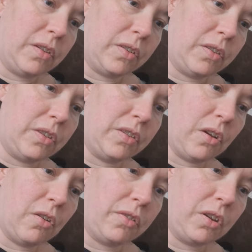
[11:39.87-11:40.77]
just this
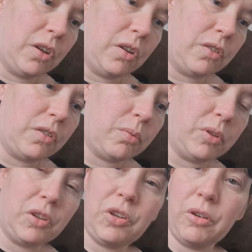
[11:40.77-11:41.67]
afternoon I just
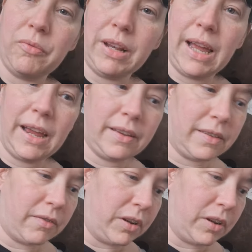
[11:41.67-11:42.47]
want to chill and relax,